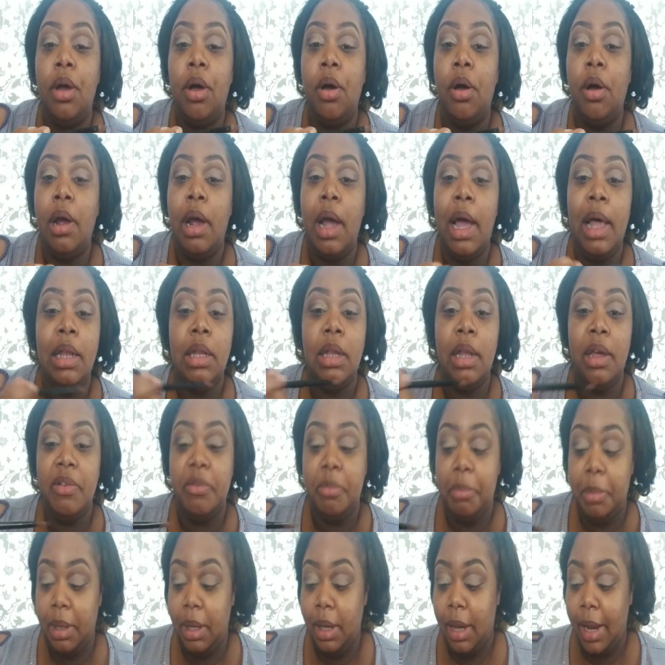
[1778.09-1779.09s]
I love big
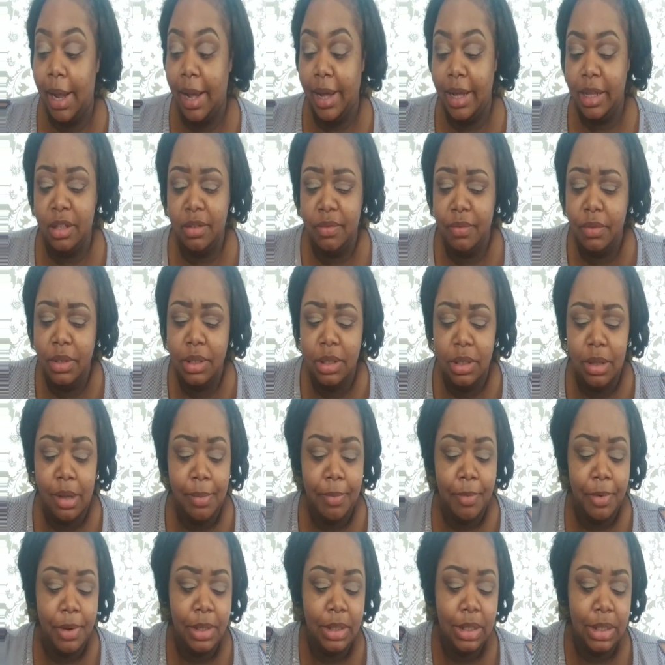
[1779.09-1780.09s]
eyes. For some
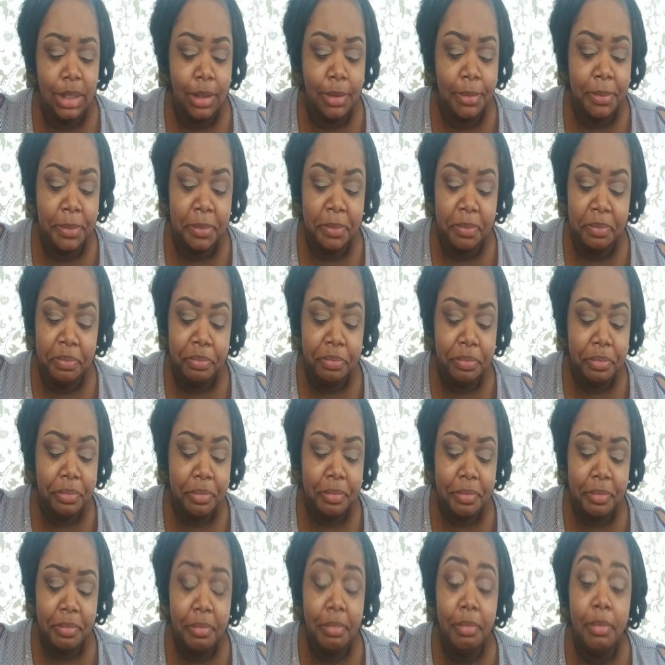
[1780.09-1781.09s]
reason,
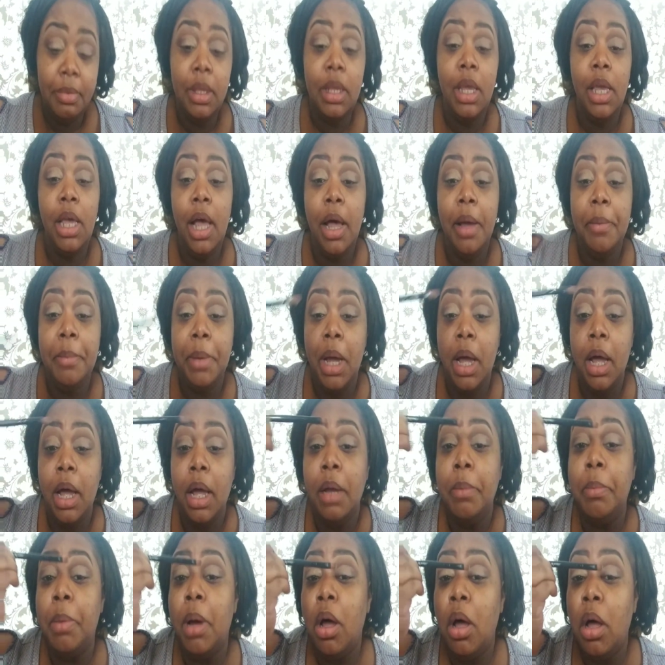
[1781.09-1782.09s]
I'm an
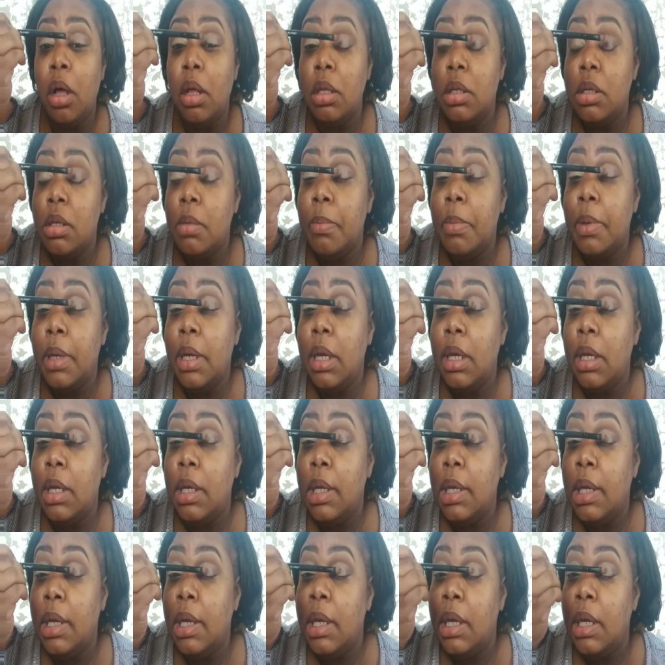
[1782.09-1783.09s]
oddball, but
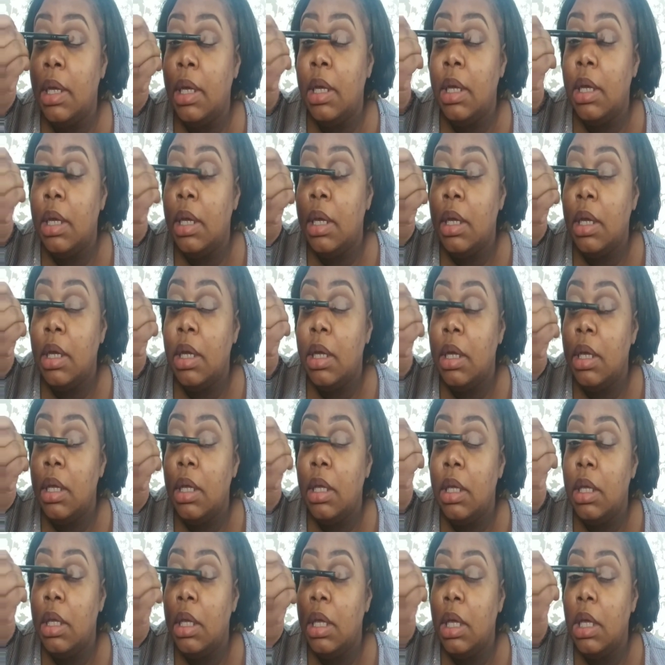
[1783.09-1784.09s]

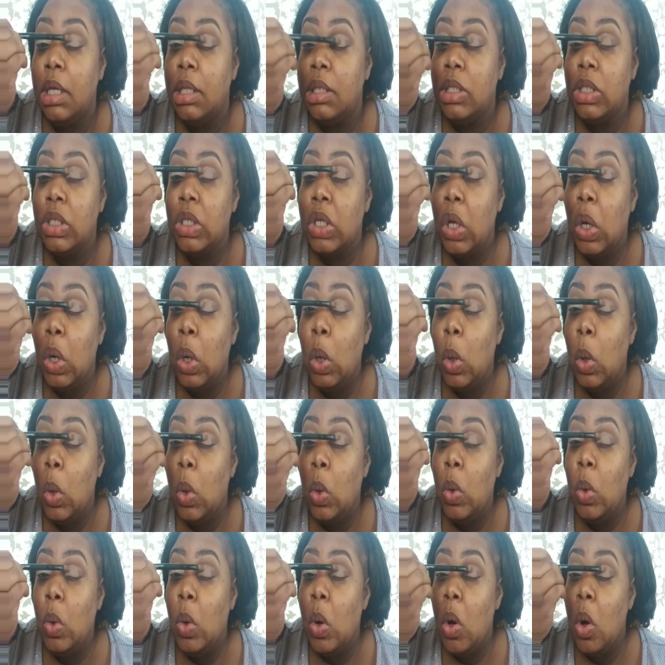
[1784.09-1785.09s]
it's
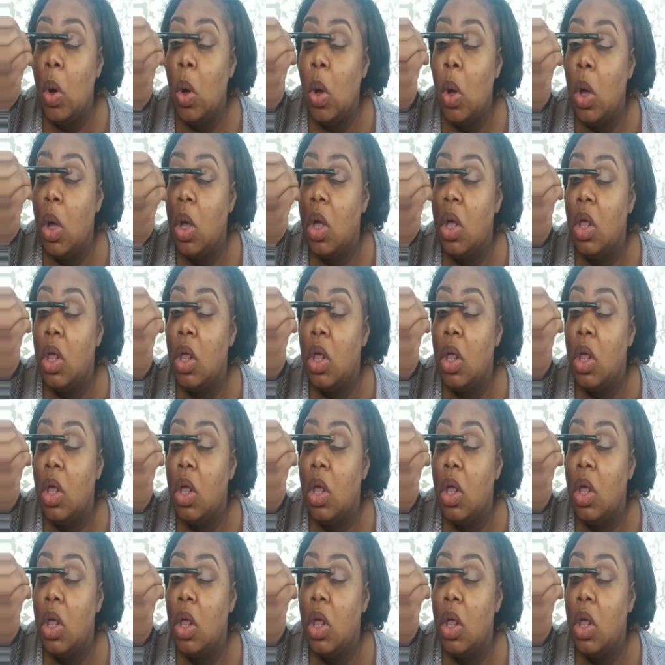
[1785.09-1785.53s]
cool.